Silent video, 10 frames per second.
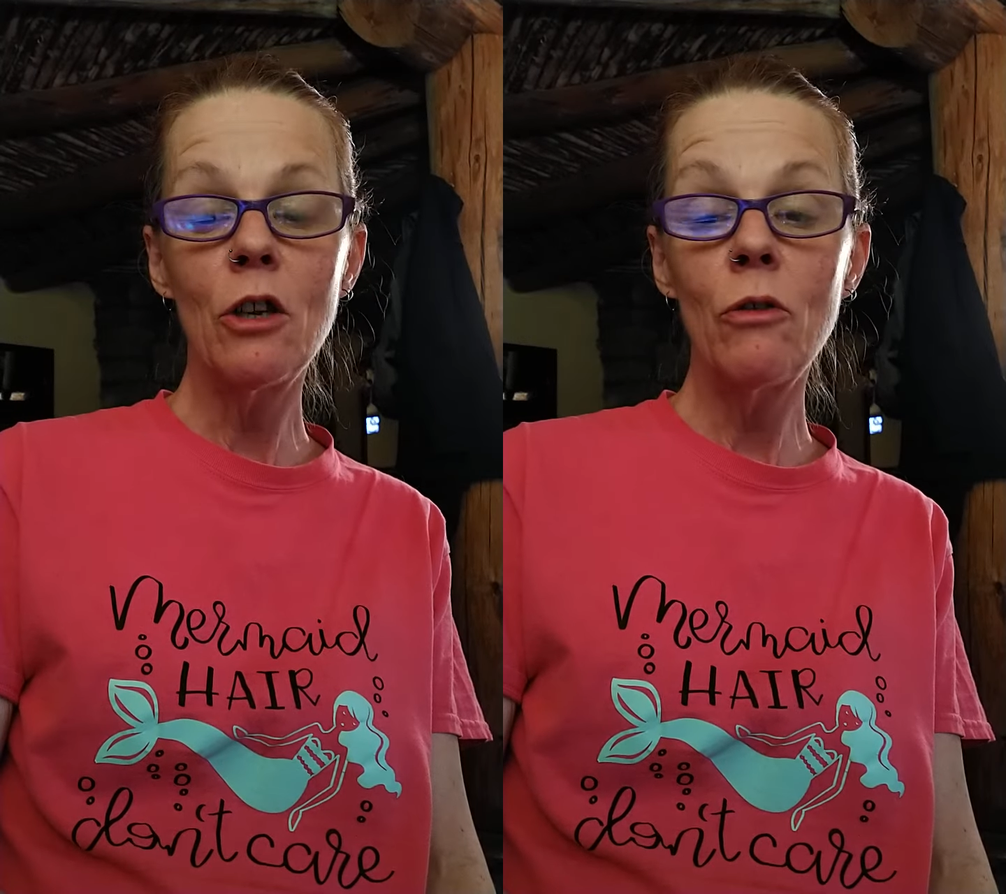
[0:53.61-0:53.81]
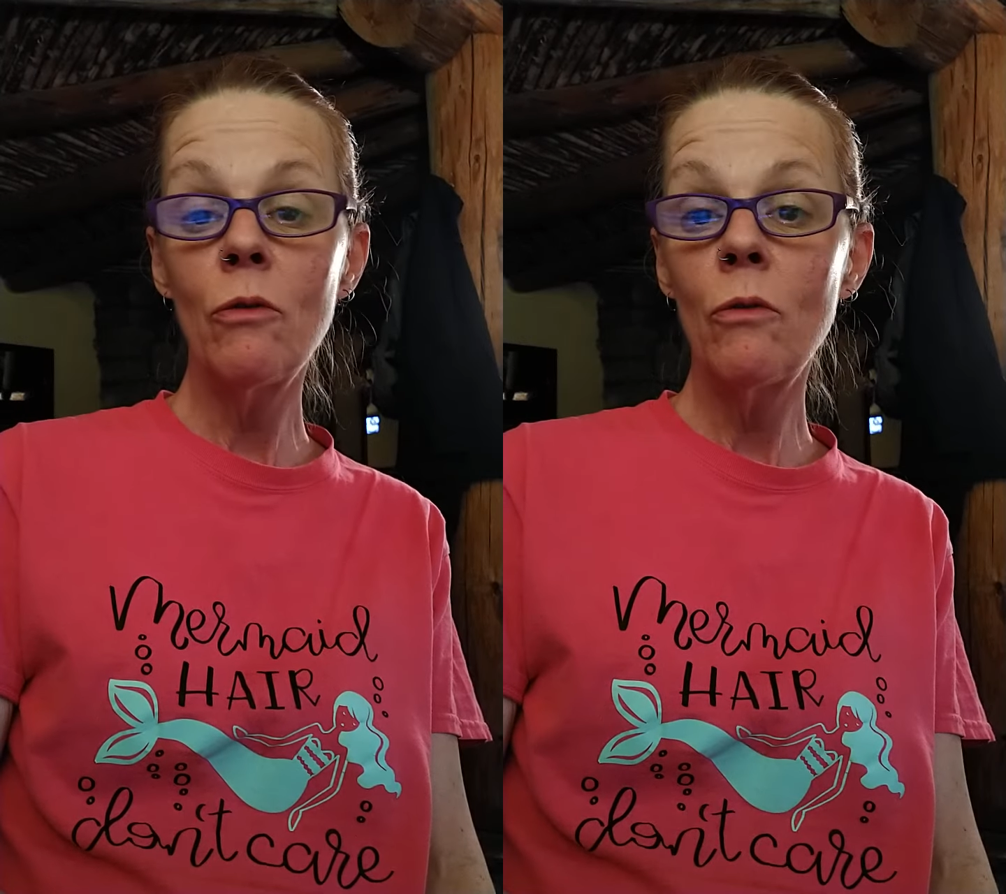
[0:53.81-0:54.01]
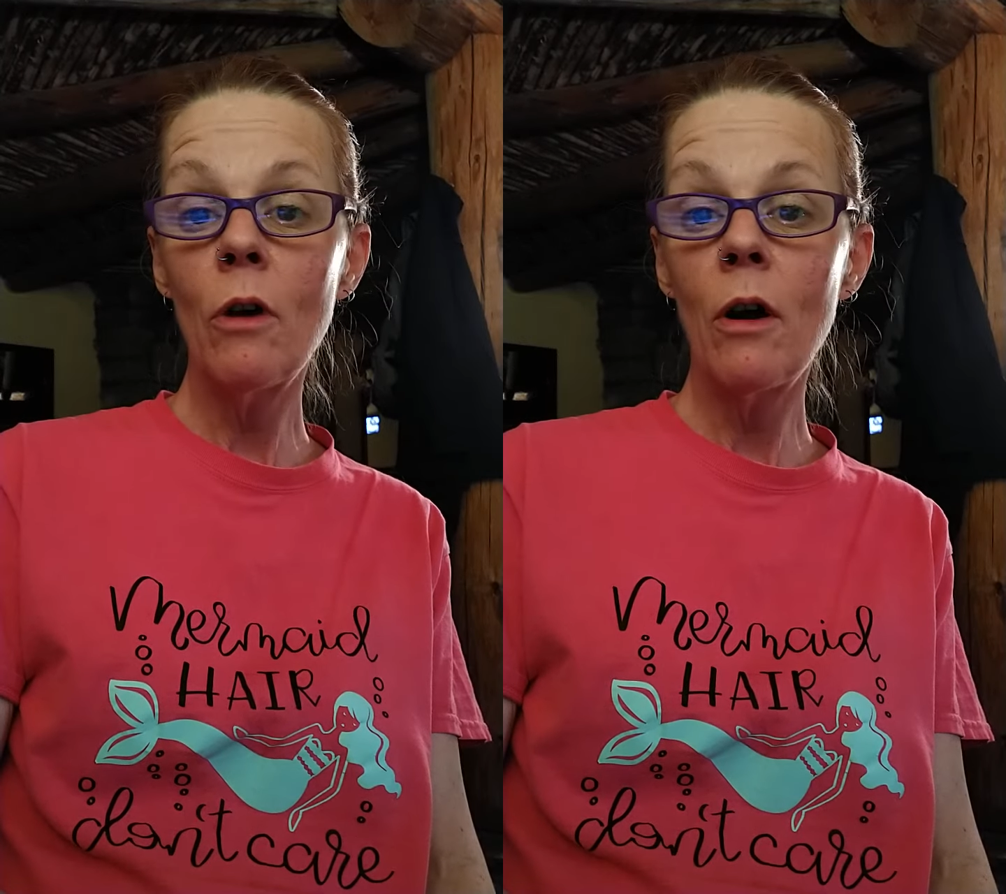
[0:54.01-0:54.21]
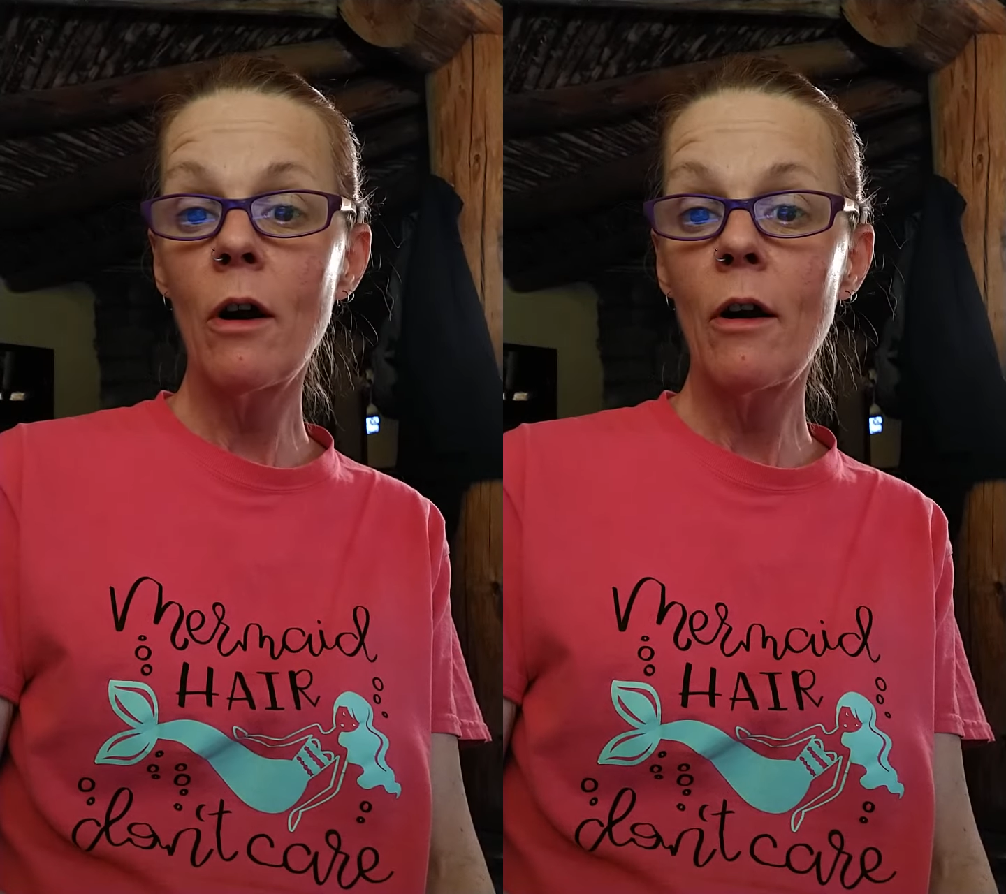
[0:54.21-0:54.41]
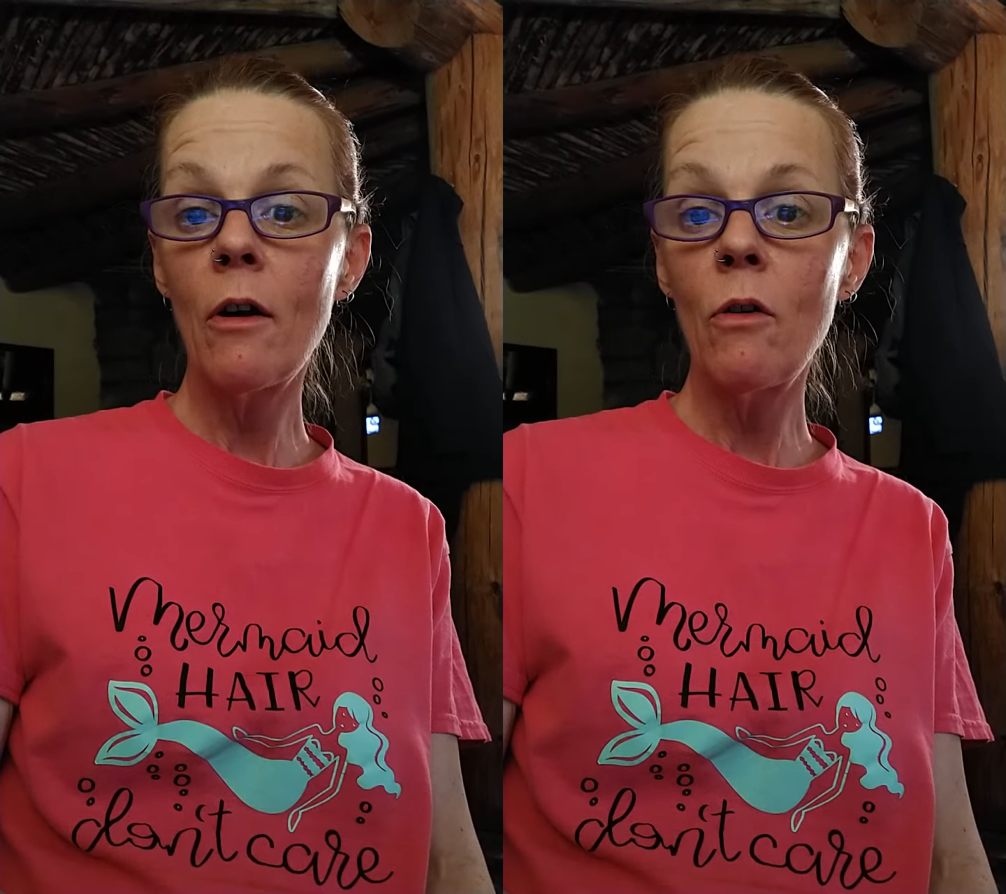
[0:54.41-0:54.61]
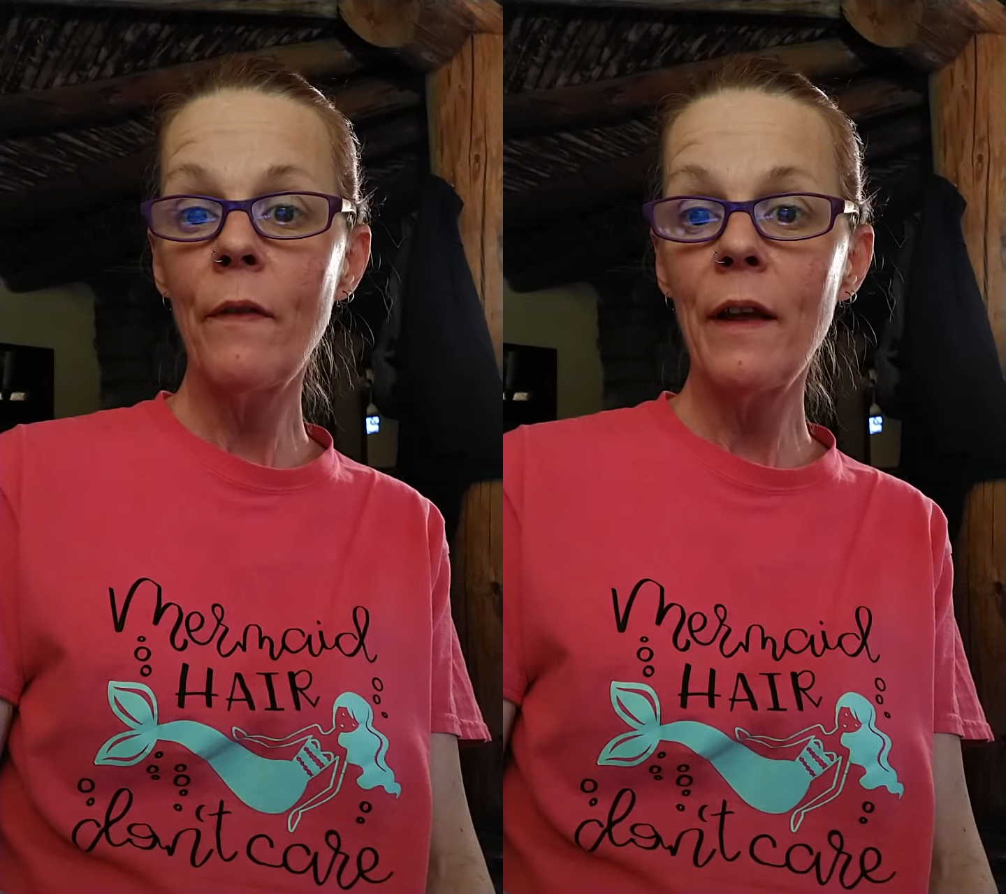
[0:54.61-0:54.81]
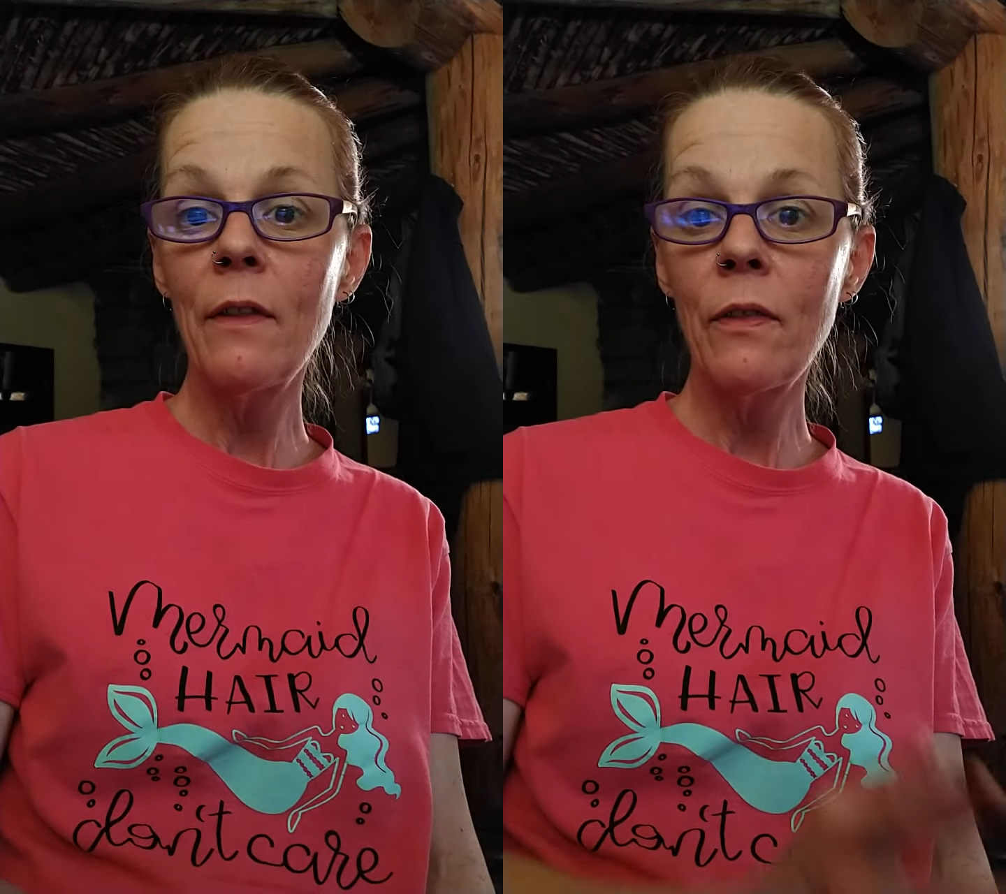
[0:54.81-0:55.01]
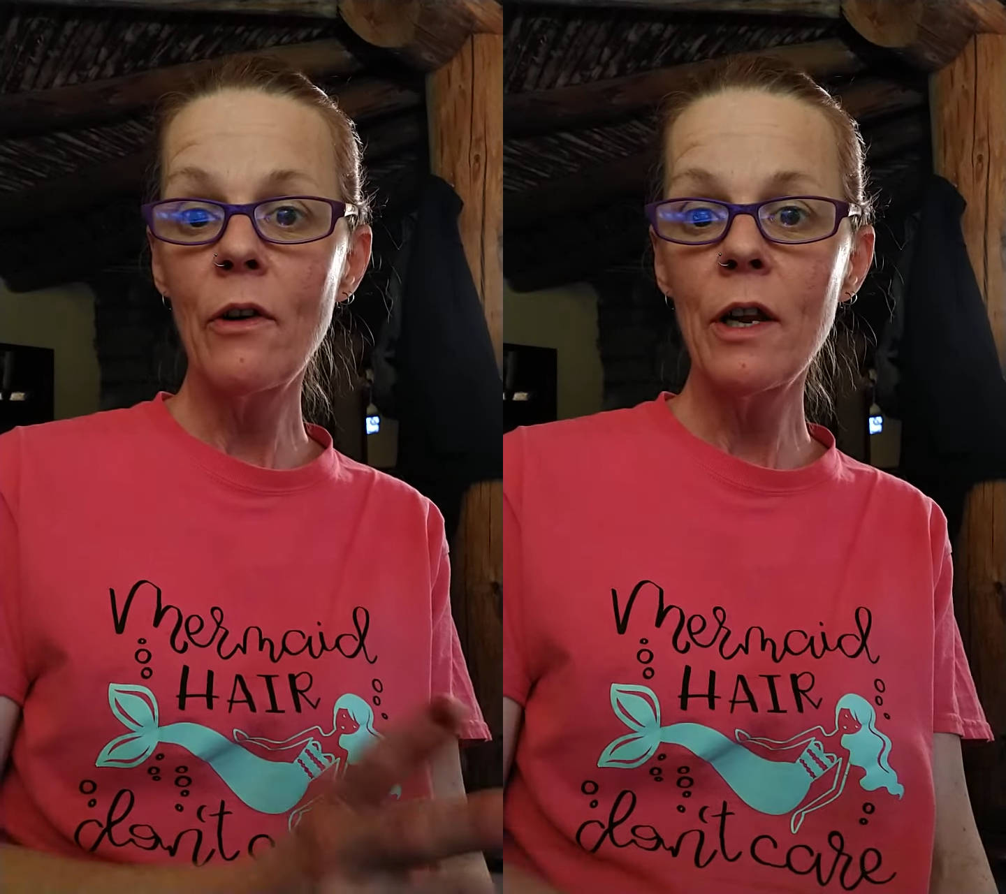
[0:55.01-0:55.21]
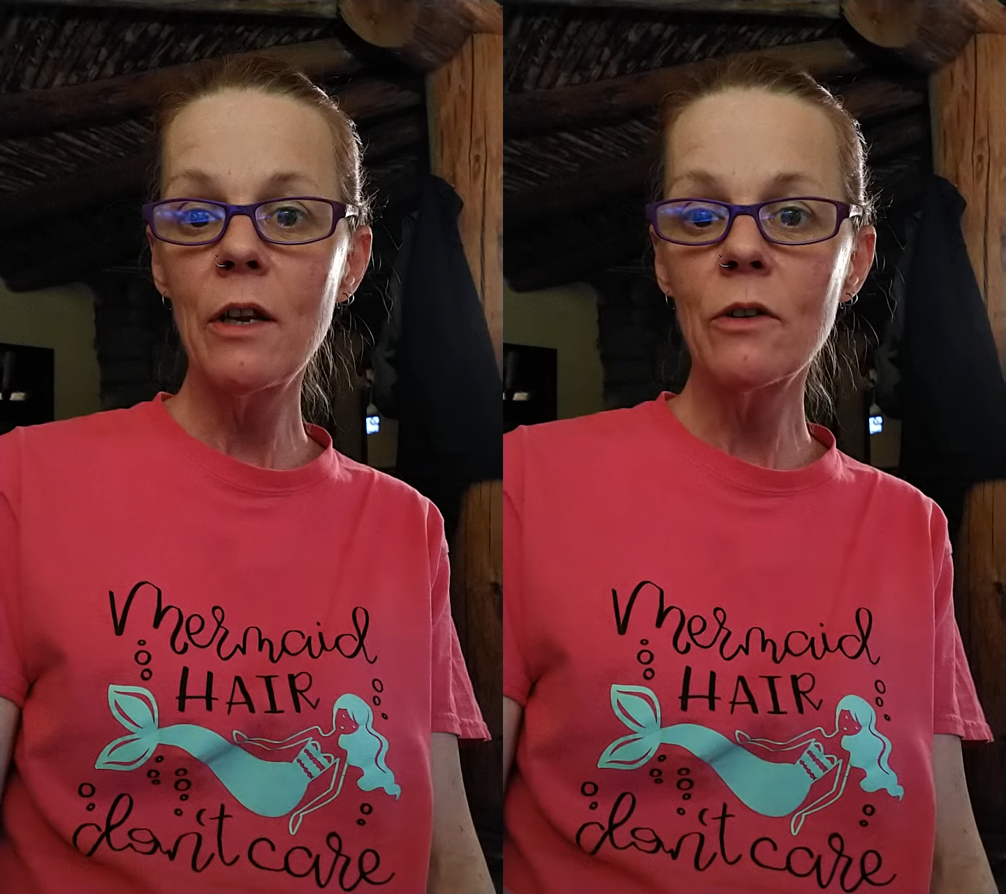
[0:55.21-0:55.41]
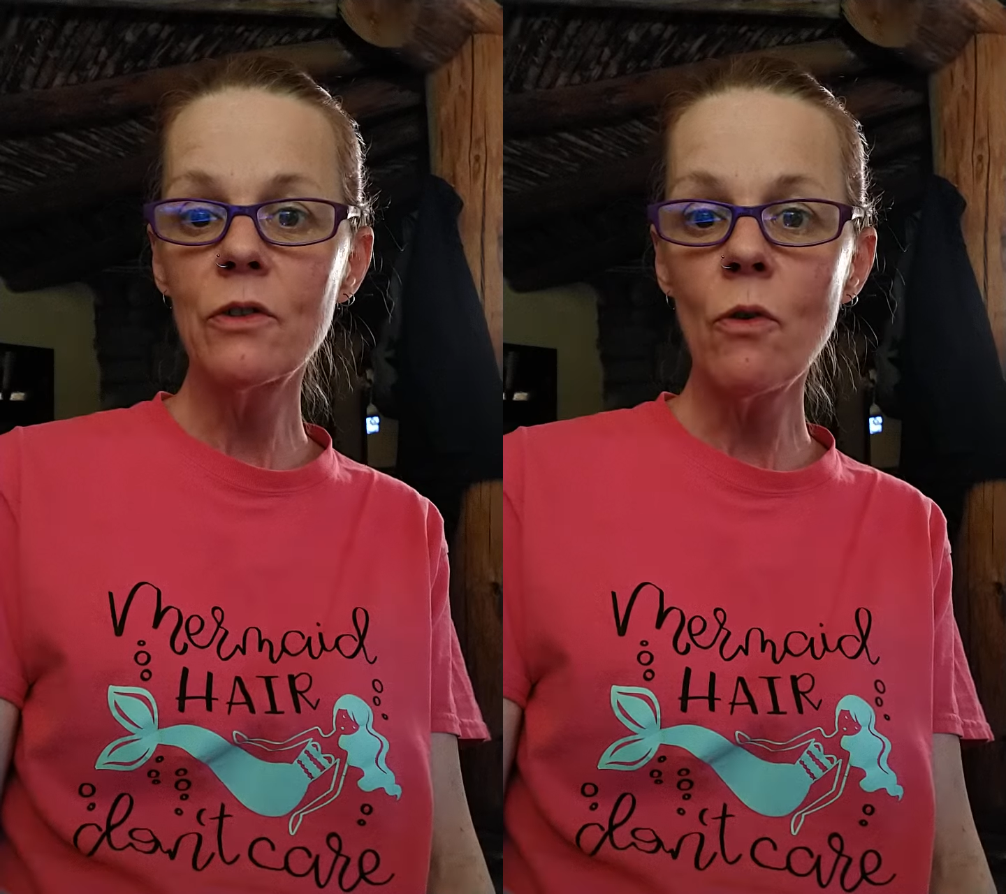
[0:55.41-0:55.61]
You are only 30 years